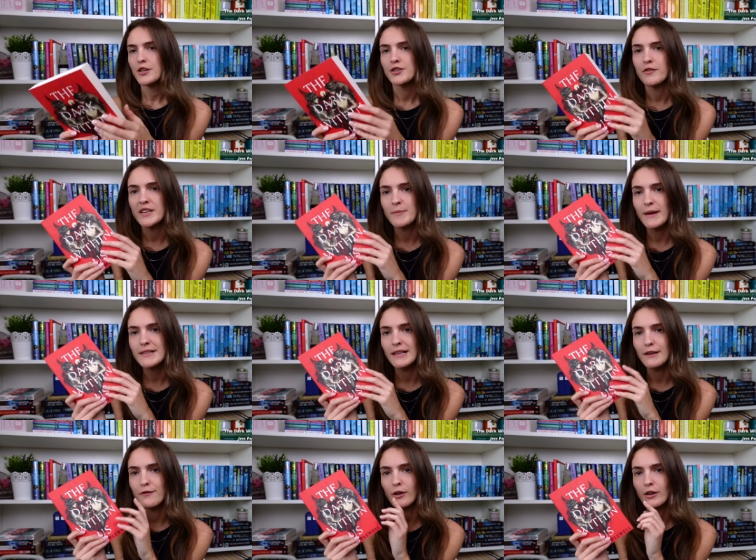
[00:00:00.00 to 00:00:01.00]
So this
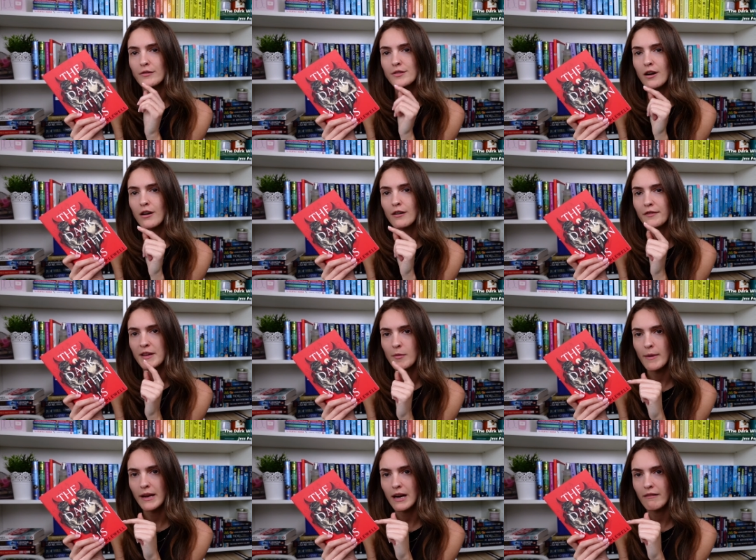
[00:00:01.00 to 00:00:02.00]
basically follows our female
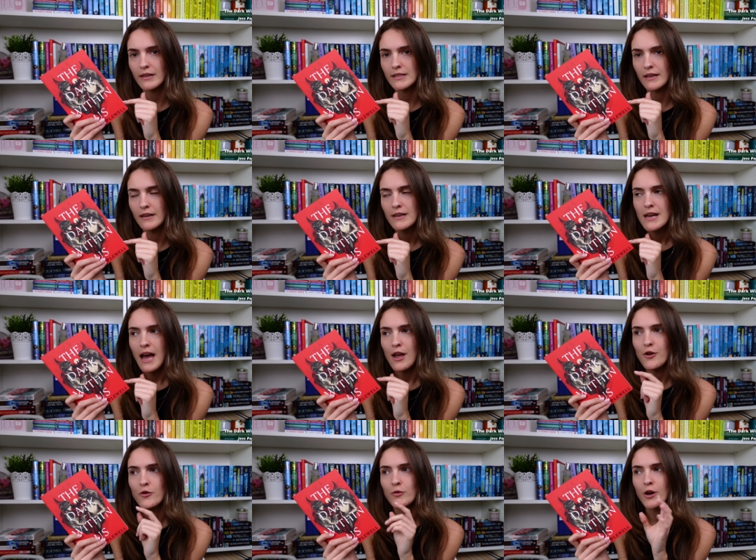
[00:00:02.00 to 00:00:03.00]
main character
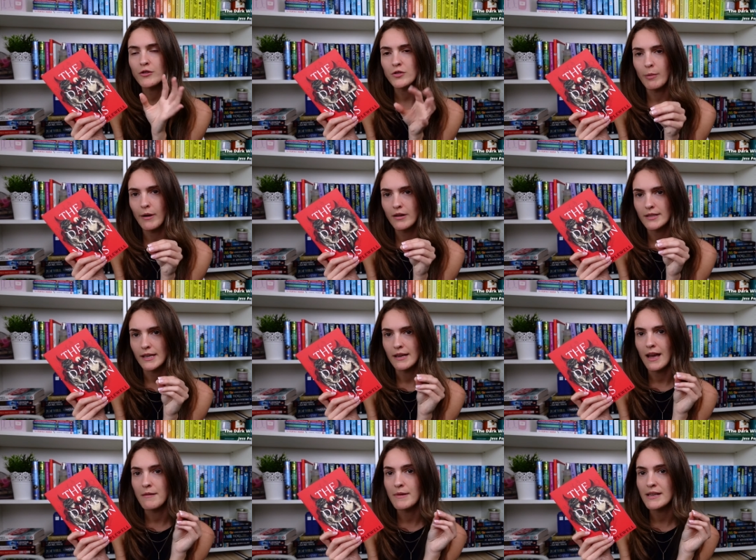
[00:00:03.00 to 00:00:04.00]
who goes to a
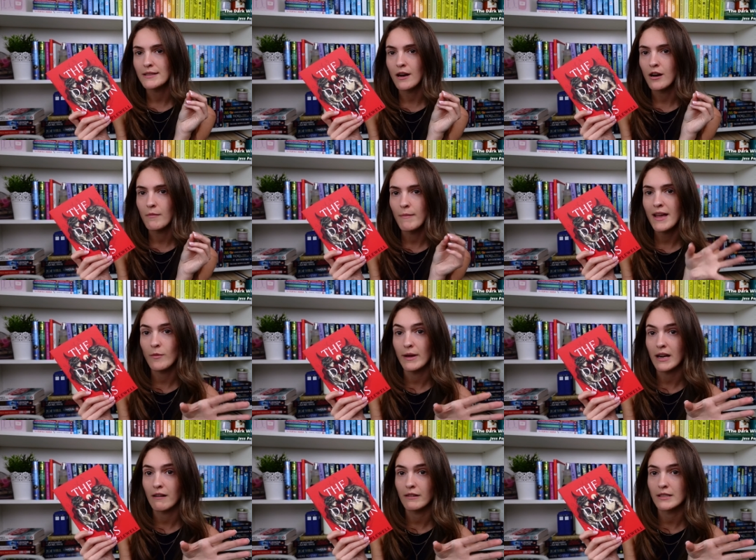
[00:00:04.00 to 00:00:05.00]
party and meets our male
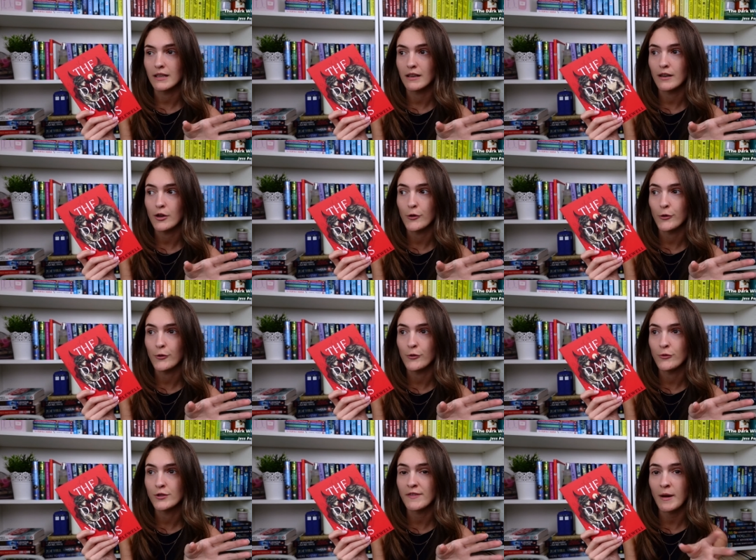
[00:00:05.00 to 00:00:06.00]
main character
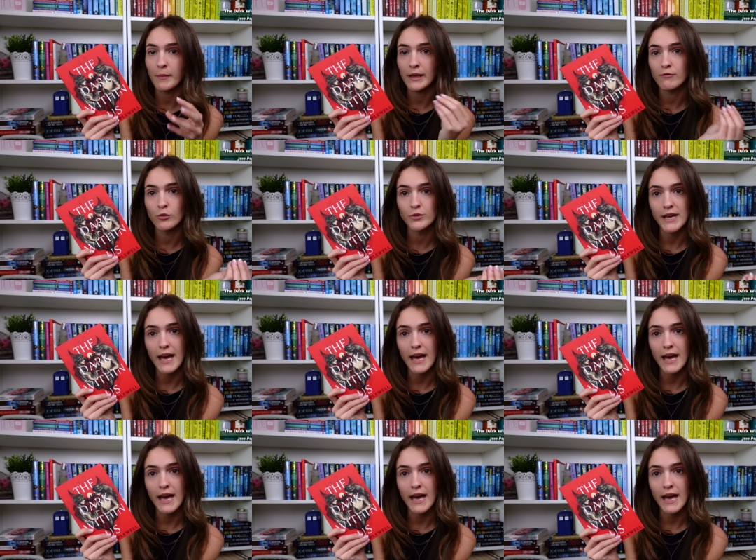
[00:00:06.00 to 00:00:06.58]
whose family rules